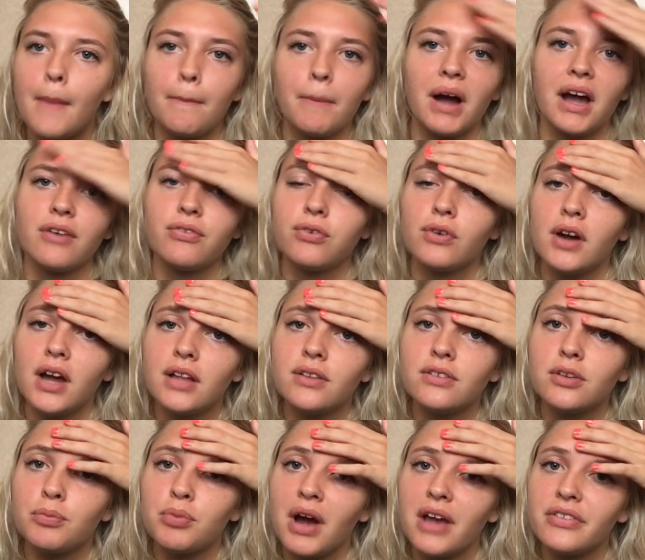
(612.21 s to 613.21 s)
My forehead
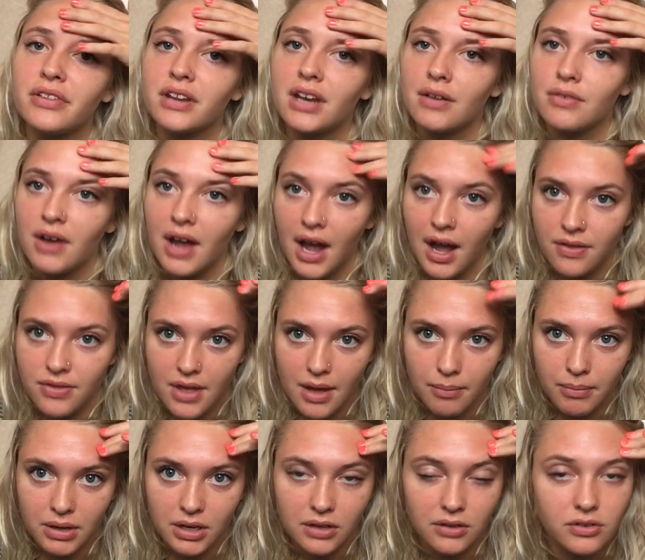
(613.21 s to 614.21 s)
surprisingly never had
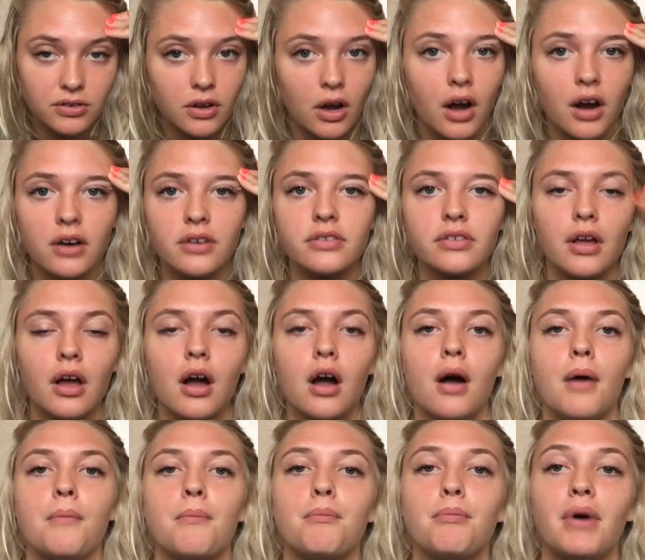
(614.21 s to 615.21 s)
that many scars,
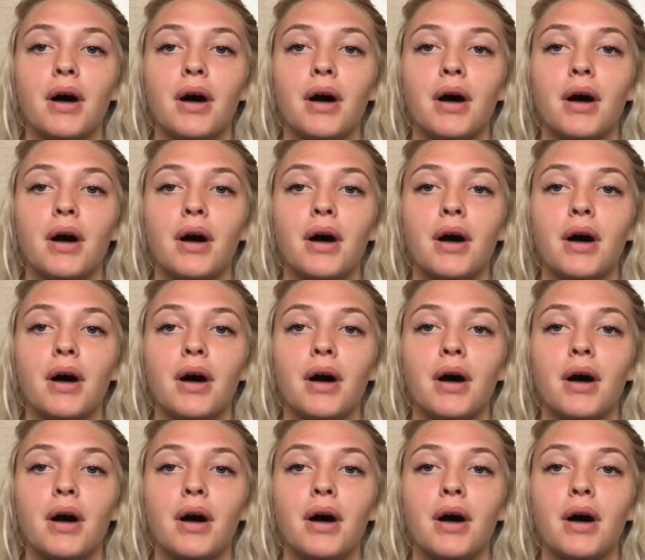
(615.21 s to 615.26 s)
um,